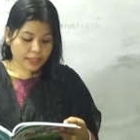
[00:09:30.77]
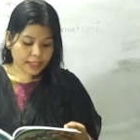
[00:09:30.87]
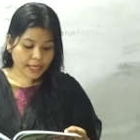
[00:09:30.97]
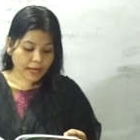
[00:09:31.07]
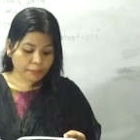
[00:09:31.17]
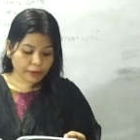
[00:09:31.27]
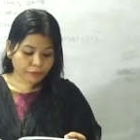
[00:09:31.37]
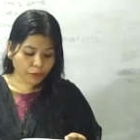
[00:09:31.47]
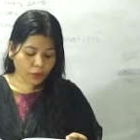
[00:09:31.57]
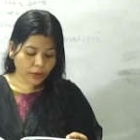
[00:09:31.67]
Then number
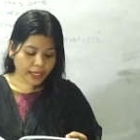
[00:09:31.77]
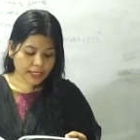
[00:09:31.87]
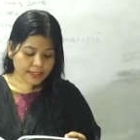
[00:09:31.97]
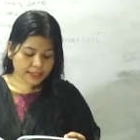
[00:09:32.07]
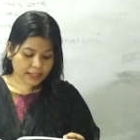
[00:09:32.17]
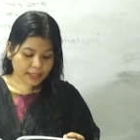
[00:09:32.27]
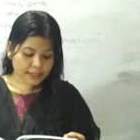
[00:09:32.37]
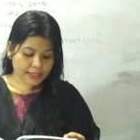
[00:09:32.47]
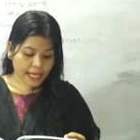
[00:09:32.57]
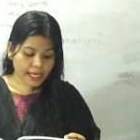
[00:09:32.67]
4 is
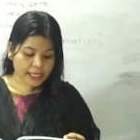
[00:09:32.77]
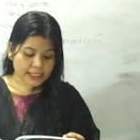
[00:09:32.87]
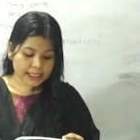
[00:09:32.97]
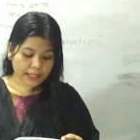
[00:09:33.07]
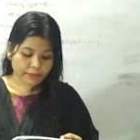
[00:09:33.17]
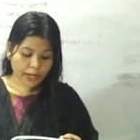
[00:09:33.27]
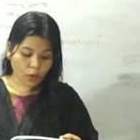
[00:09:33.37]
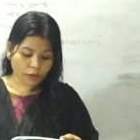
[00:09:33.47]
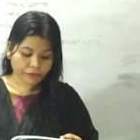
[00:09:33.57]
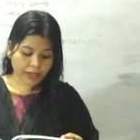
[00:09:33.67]
saying children
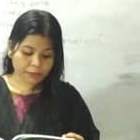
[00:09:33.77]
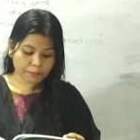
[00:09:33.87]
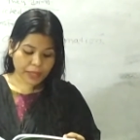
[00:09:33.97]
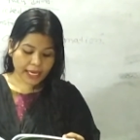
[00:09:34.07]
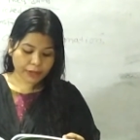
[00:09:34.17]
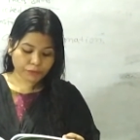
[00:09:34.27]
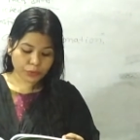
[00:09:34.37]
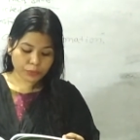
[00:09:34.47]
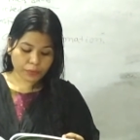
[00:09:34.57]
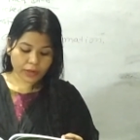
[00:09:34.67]
often play
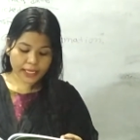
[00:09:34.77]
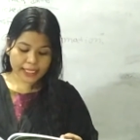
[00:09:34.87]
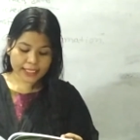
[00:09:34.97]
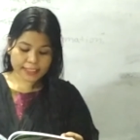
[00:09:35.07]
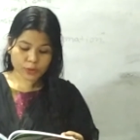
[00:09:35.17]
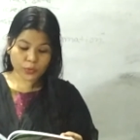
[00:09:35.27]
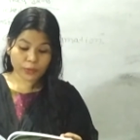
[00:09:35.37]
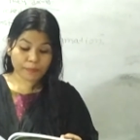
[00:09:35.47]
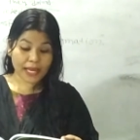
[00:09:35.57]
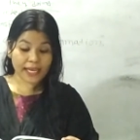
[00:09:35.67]
football in the
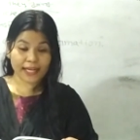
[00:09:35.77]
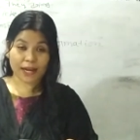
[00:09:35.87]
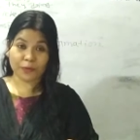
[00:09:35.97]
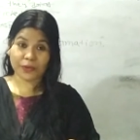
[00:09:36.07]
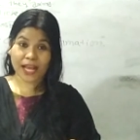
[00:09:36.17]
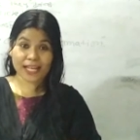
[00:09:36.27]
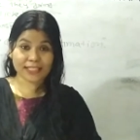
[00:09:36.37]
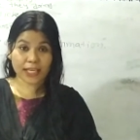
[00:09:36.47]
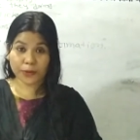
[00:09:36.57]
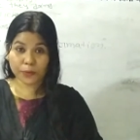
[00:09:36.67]
school playground. As
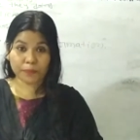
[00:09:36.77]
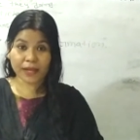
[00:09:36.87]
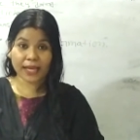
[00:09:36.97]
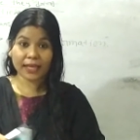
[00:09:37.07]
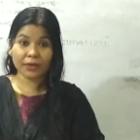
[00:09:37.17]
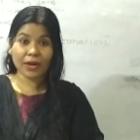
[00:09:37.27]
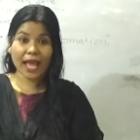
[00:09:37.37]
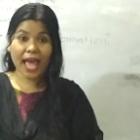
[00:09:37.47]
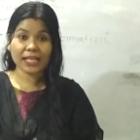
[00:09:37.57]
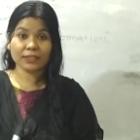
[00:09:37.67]
you play,
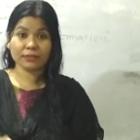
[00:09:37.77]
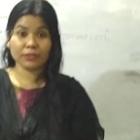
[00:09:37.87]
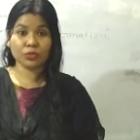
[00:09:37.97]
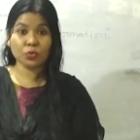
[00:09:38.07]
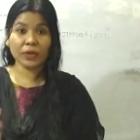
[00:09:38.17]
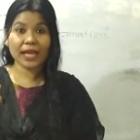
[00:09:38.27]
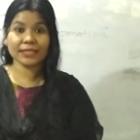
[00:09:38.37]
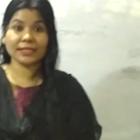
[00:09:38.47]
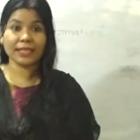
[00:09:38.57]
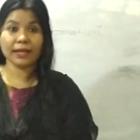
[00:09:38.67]
as soon
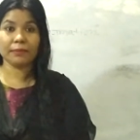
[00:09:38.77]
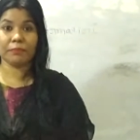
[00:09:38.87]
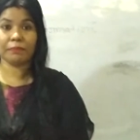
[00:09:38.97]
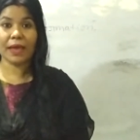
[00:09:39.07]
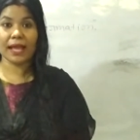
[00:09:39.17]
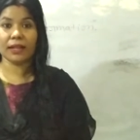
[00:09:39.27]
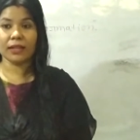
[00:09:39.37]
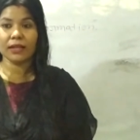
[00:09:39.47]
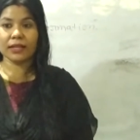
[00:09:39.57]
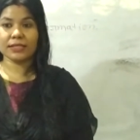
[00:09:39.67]
as the bell
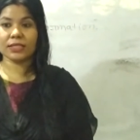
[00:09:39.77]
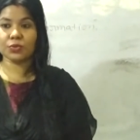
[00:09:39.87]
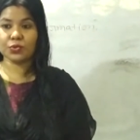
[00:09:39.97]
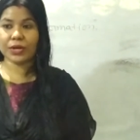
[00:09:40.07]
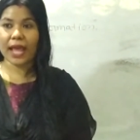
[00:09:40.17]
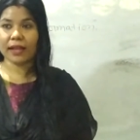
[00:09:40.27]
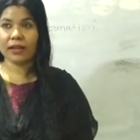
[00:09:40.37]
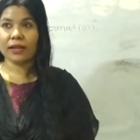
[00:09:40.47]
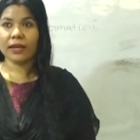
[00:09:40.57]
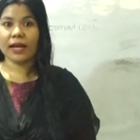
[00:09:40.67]
is rang,
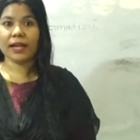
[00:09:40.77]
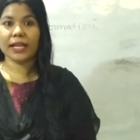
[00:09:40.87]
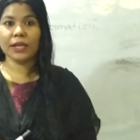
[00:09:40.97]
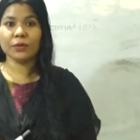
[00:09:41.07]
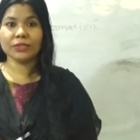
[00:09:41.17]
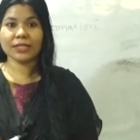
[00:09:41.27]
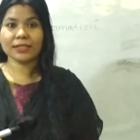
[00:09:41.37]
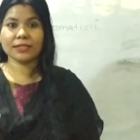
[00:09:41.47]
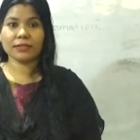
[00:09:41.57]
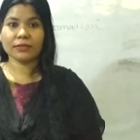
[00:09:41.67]
and you
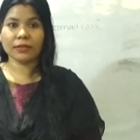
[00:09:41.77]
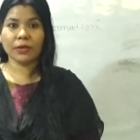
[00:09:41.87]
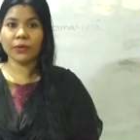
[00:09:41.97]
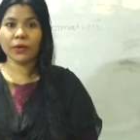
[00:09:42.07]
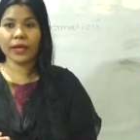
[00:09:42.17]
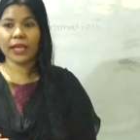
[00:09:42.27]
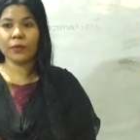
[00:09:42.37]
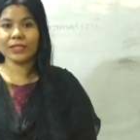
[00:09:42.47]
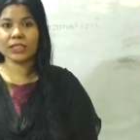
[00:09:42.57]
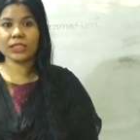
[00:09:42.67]
just
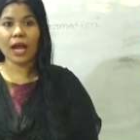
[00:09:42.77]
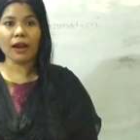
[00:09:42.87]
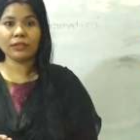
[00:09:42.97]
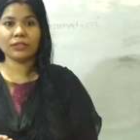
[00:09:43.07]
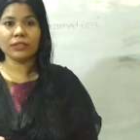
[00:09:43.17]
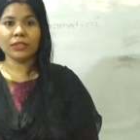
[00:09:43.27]
you start